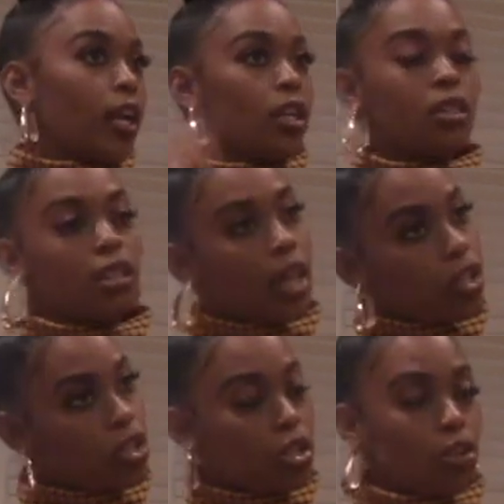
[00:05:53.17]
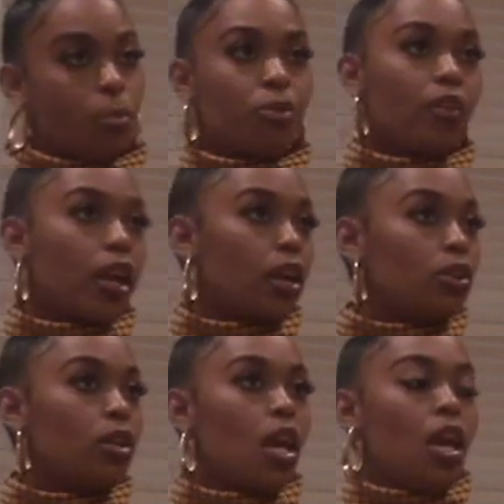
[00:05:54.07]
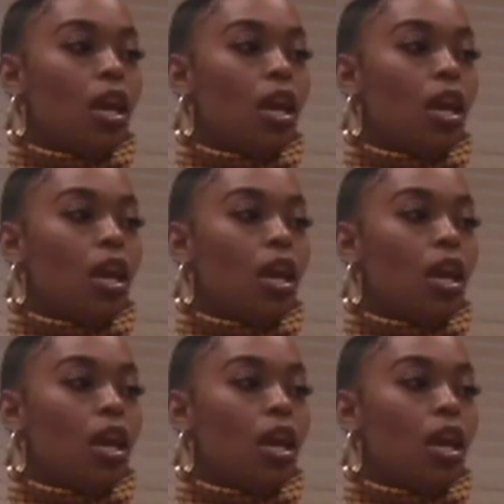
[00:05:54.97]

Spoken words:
I get to, like, just jump around